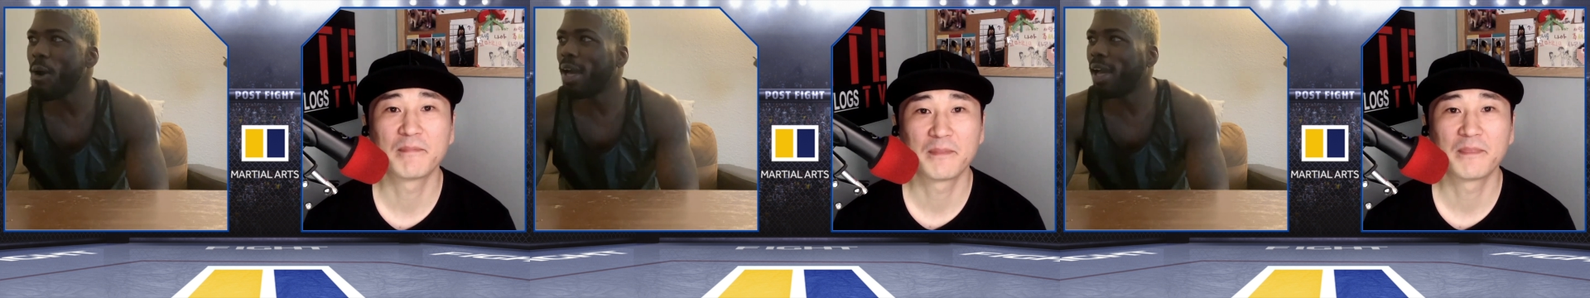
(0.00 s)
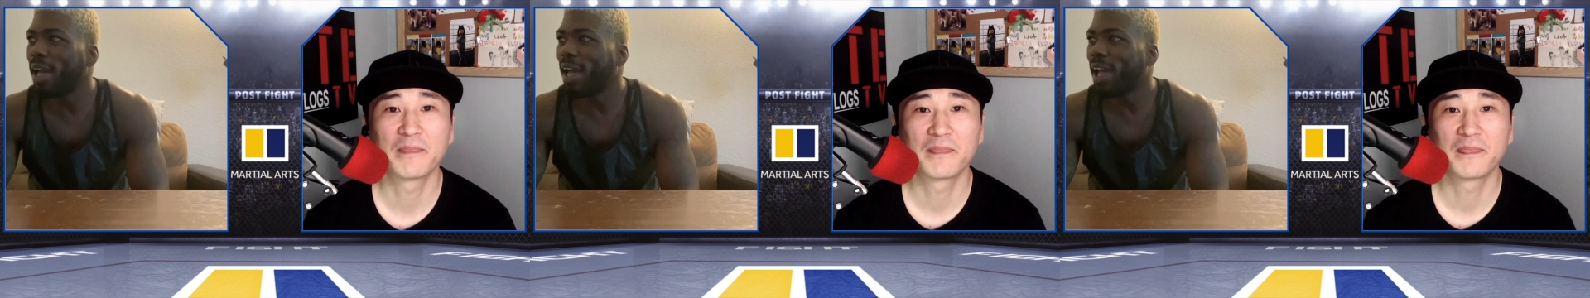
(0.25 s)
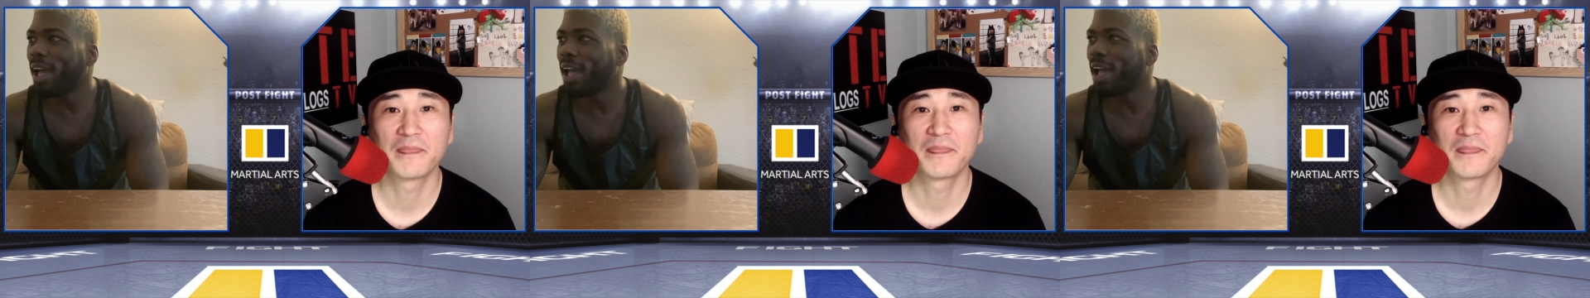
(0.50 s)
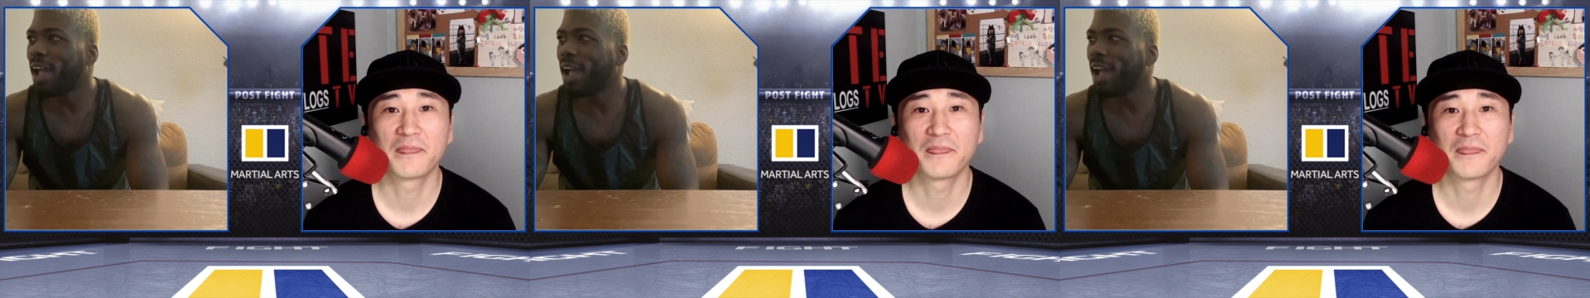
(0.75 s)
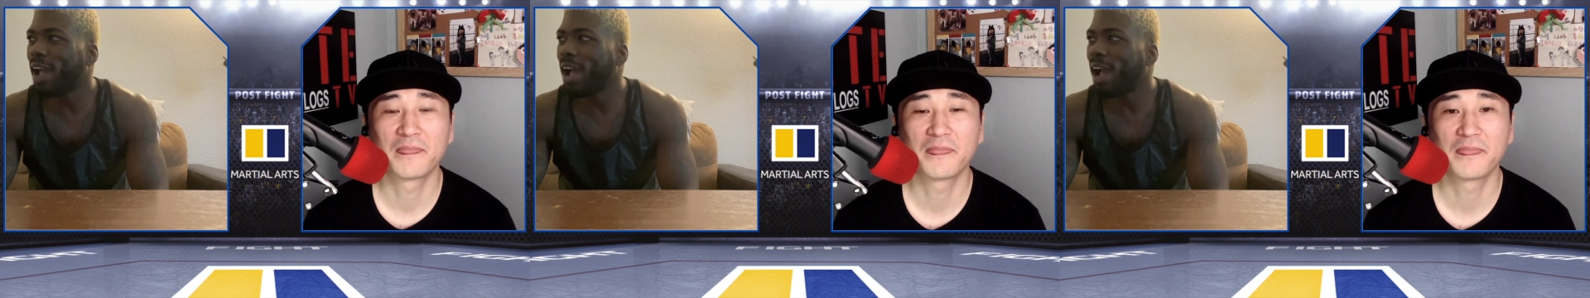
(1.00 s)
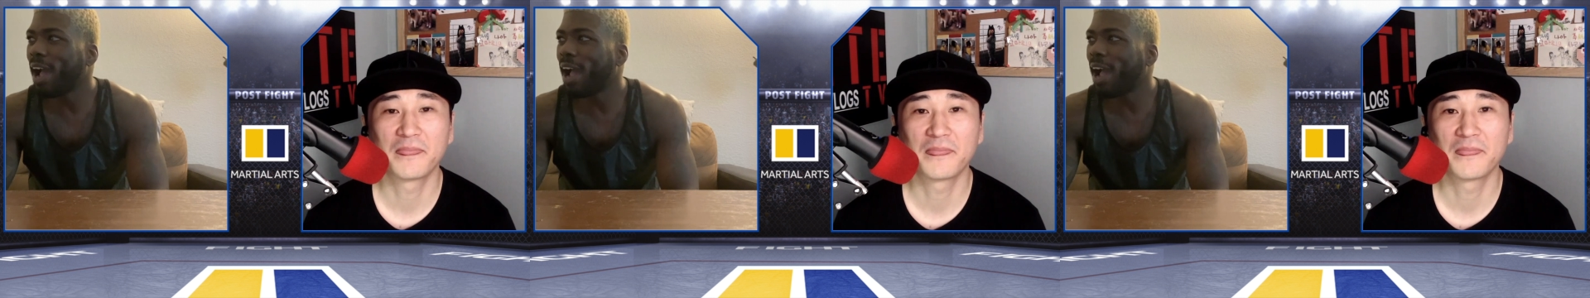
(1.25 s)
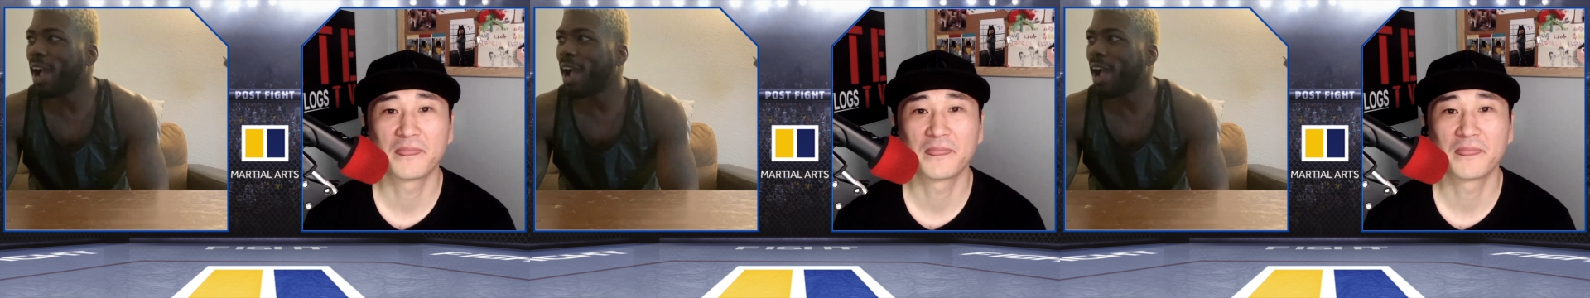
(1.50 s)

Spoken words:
(no one is talking)